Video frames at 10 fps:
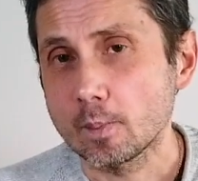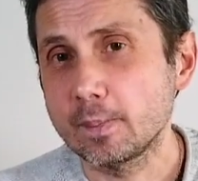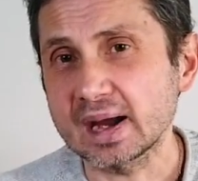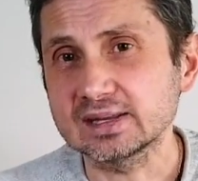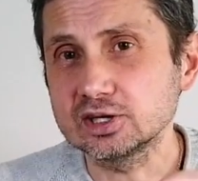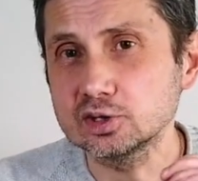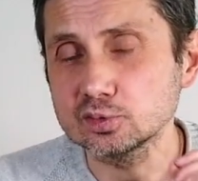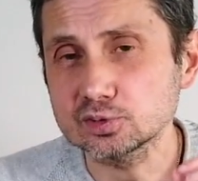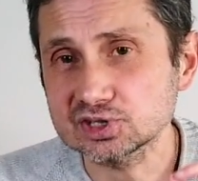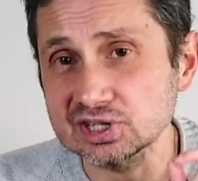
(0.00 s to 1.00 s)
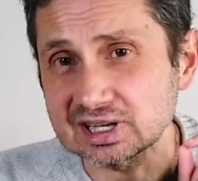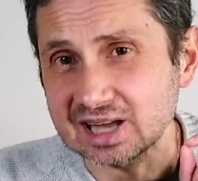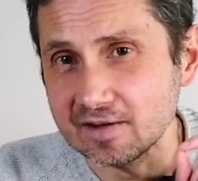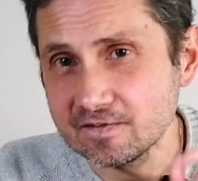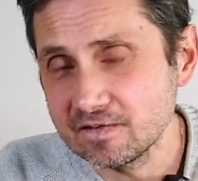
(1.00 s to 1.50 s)
By
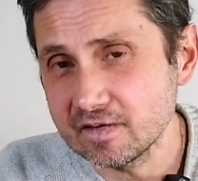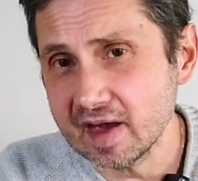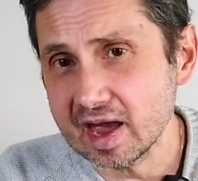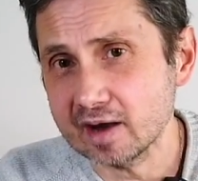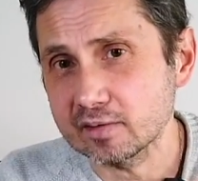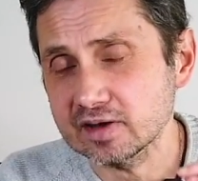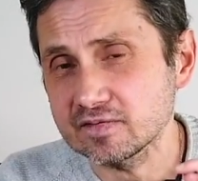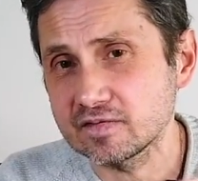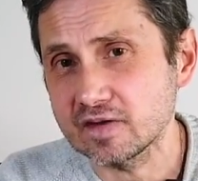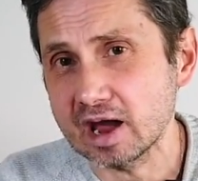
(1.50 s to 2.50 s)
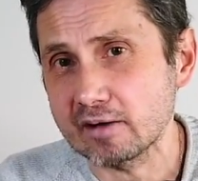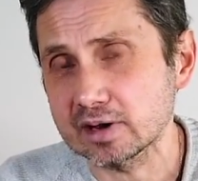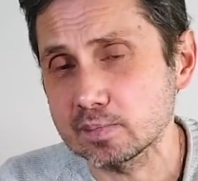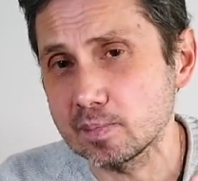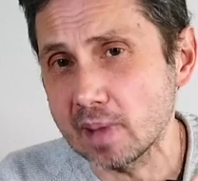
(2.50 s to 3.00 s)
using a very,
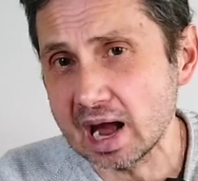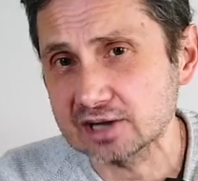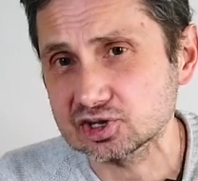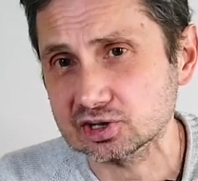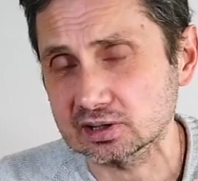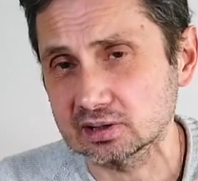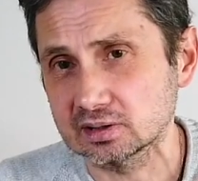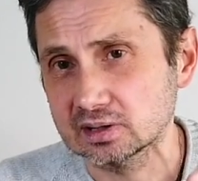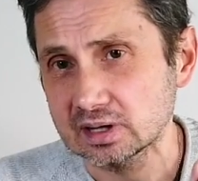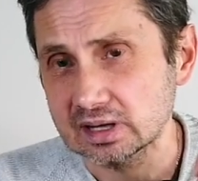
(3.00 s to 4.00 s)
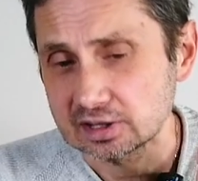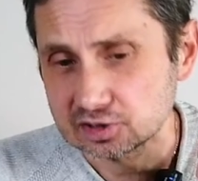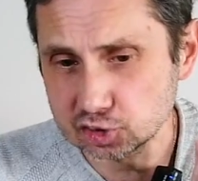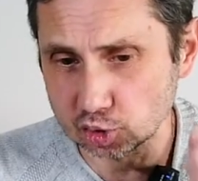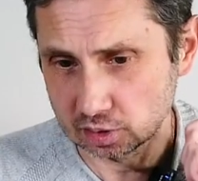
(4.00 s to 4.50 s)
very magical
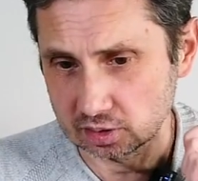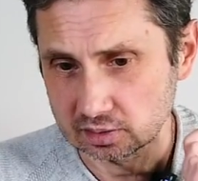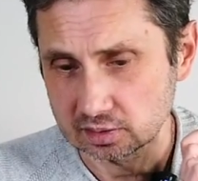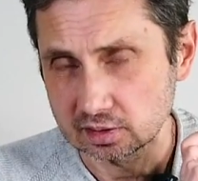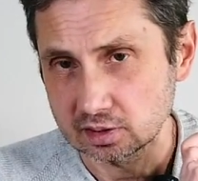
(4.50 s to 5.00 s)
tool,